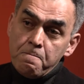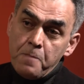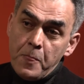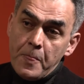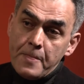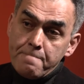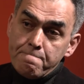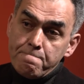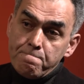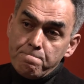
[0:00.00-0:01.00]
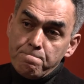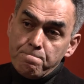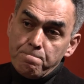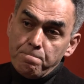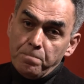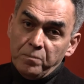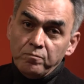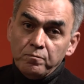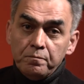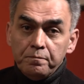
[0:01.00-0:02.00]

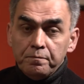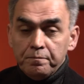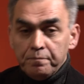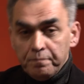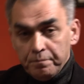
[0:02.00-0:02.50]
(no one is talking)